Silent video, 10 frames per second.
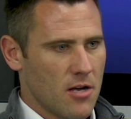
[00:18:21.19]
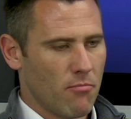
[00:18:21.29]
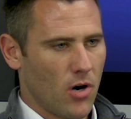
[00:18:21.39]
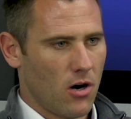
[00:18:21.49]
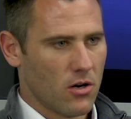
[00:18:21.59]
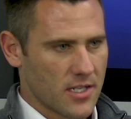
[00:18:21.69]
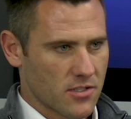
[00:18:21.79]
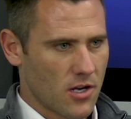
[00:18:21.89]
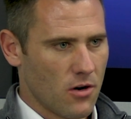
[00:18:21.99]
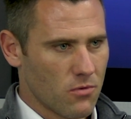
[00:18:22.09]
But on
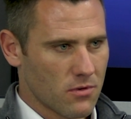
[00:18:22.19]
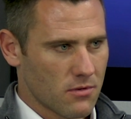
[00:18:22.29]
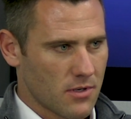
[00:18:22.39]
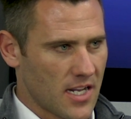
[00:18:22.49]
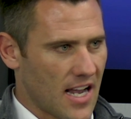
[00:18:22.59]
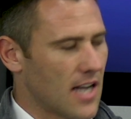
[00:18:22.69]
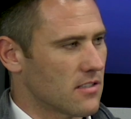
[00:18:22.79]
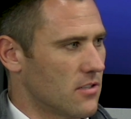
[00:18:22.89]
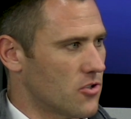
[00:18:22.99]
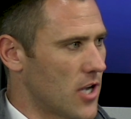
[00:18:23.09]
its own, it
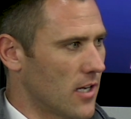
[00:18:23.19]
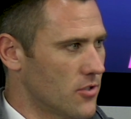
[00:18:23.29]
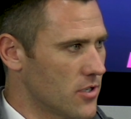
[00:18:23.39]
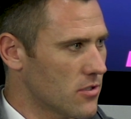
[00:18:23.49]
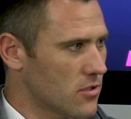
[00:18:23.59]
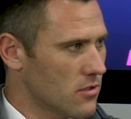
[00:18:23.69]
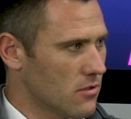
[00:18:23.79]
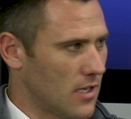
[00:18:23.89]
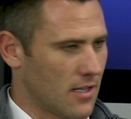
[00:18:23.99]
has its challenges.